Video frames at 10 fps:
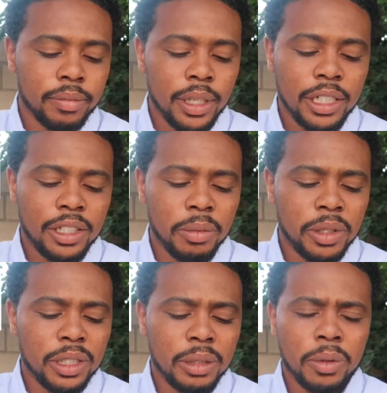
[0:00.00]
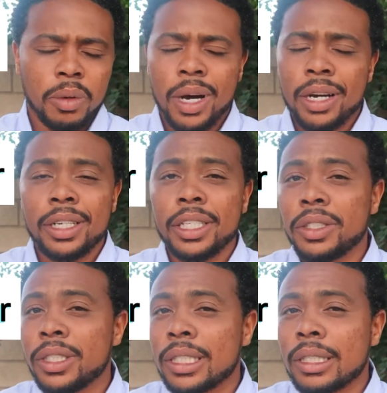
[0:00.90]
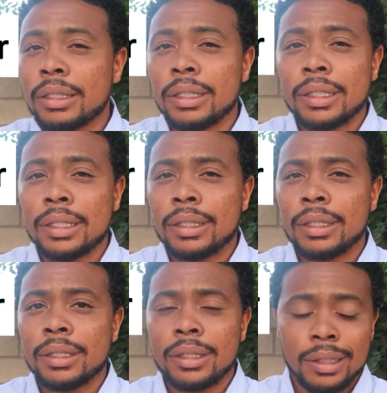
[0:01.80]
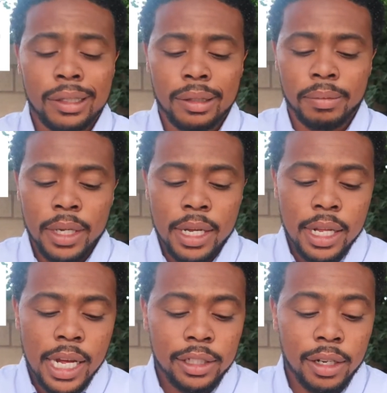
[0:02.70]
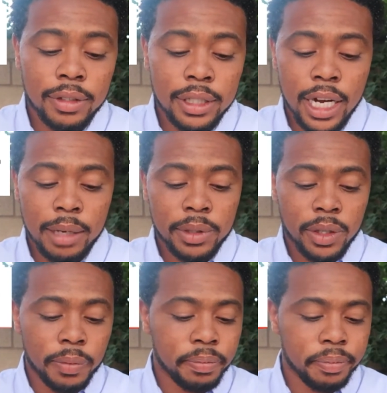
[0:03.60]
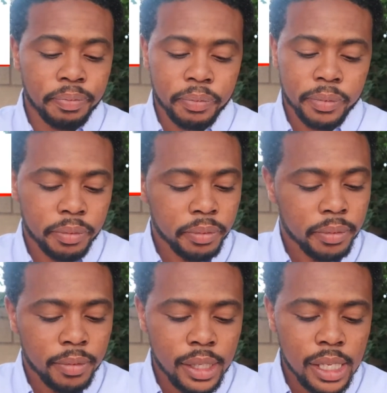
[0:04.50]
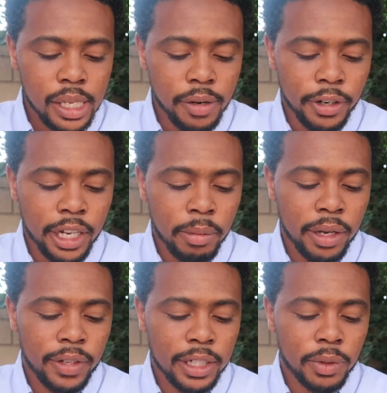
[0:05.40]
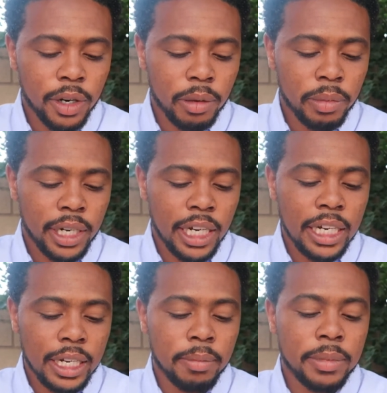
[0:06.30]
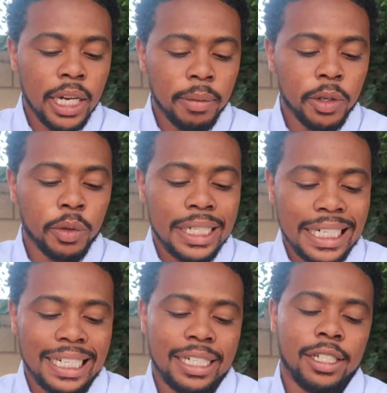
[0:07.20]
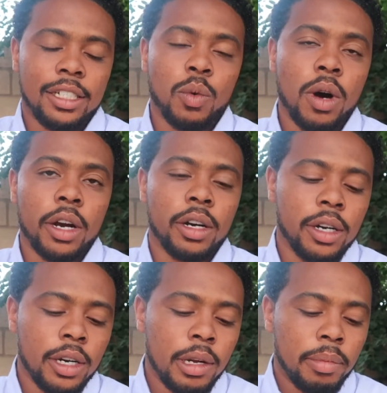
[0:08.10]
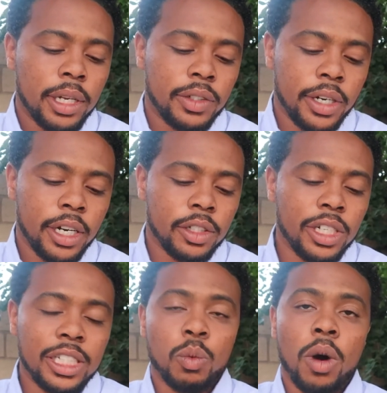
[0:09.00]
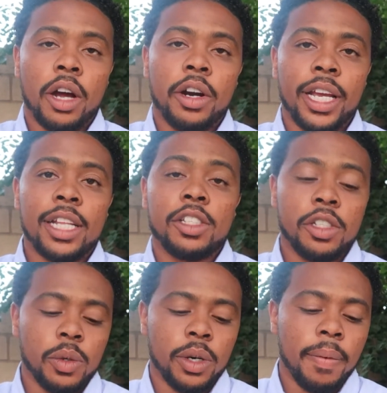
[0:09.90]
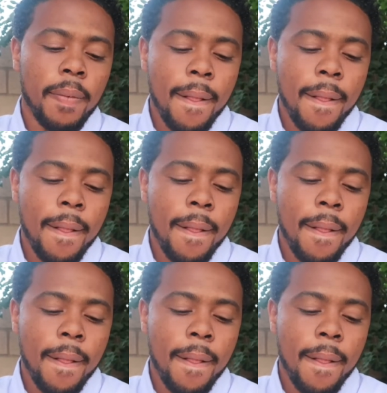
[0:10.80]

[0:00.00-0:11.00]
Eastern Municipal Water District, I think that is, yeah, that's off the top, so forgive me if that's wrong, but EMWD is a water place around here. So this is water and sewer.